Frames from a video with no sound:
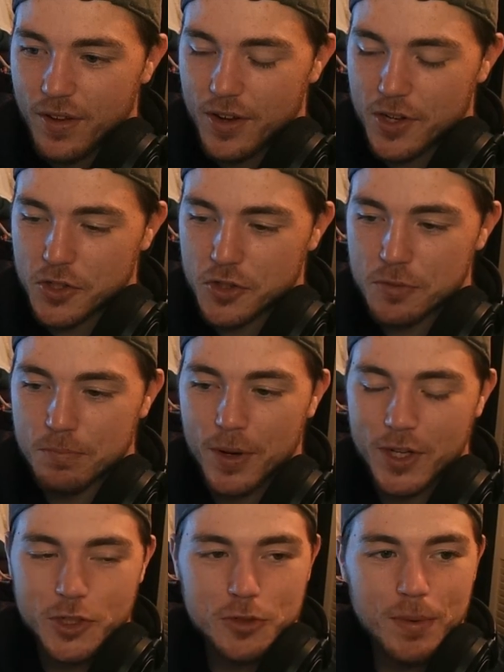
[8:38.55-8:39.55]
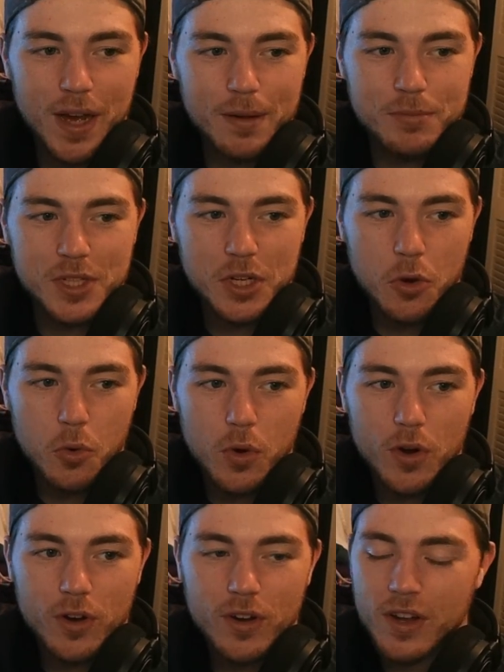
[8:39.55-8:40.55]
A SpongeBob
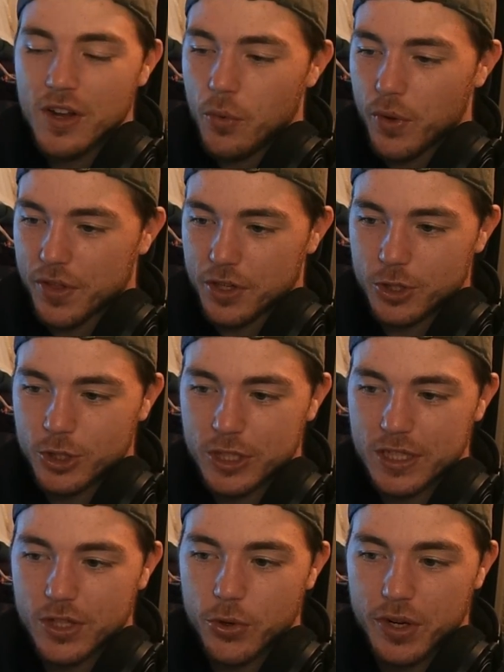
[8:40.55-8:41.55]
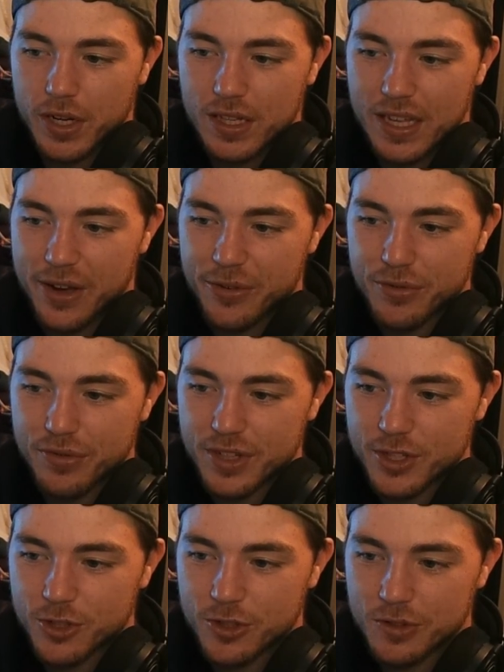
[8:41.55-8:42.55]
decor with a shitload of
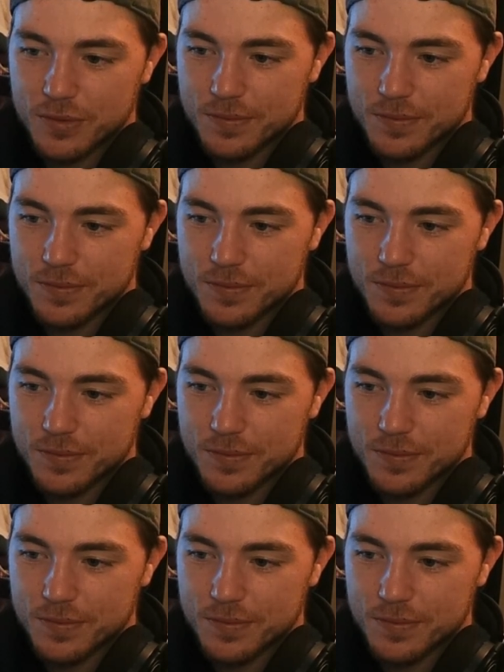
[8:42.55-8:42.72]
clownfish.